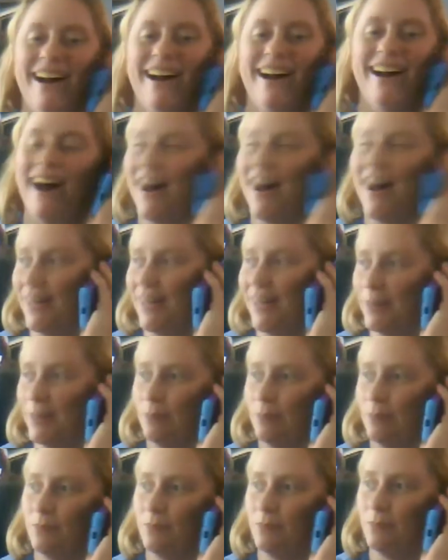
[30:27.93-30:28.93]
um,
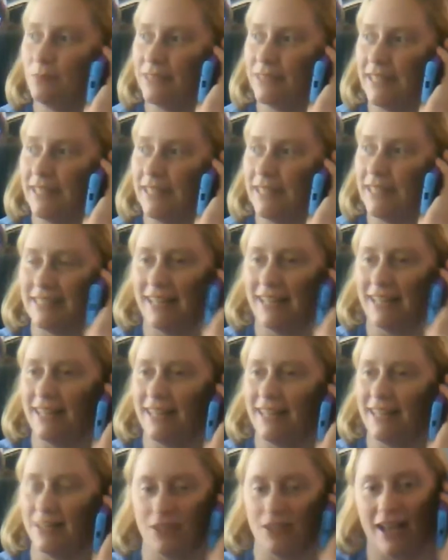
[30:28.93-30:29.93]
it's
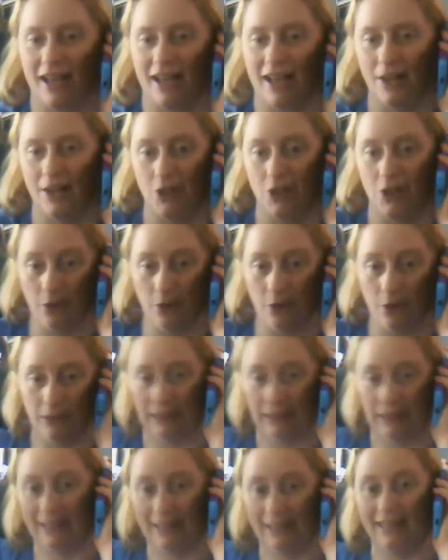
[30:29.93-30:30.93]
just kind of showing, like,
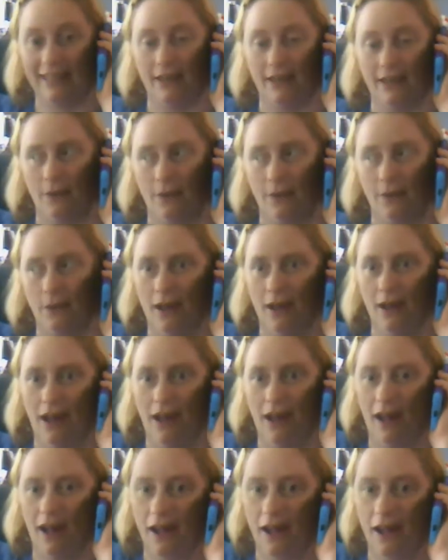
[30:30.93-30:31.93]

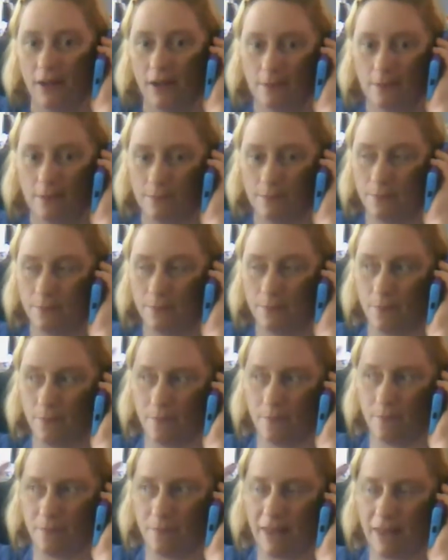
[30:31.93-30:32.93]
um,
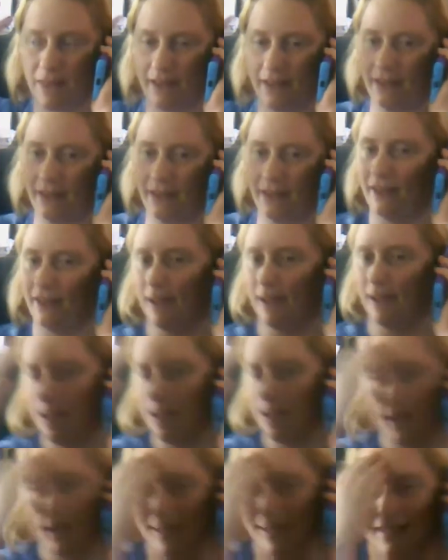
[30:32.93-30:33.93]
and
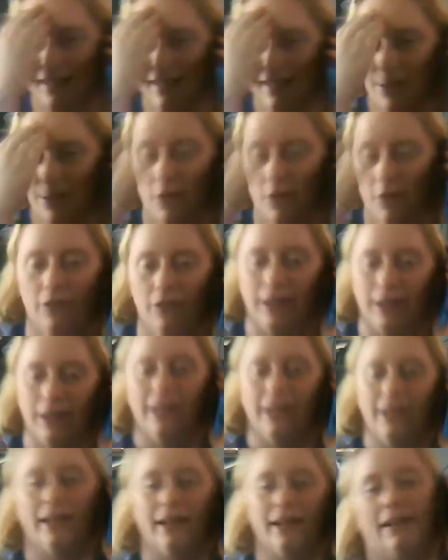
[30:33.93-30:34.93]
it's so funny.
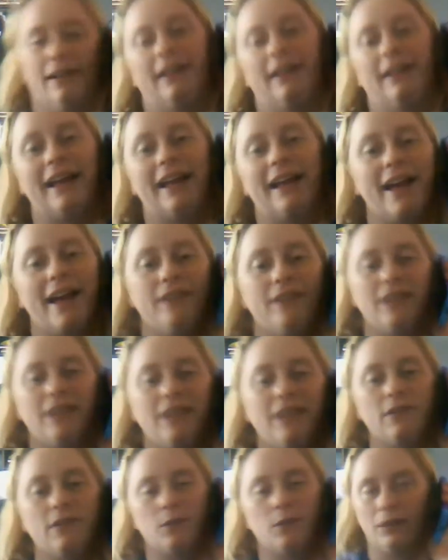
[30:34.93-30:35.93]
Connie, I haven't
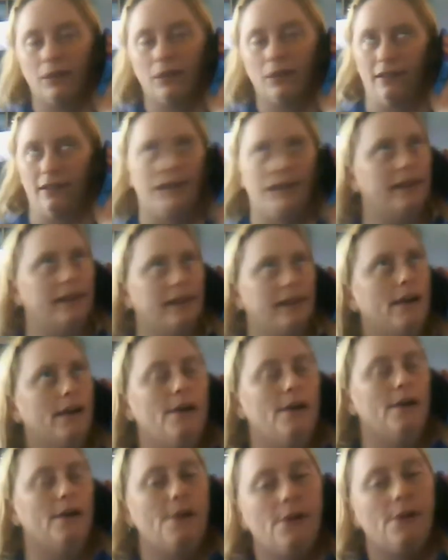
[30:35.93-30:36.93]
even really
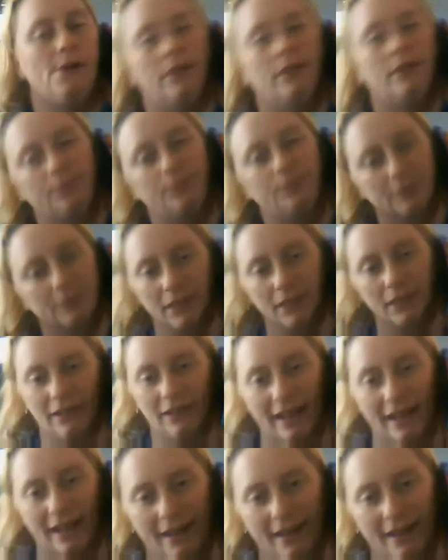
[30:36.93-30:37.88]
like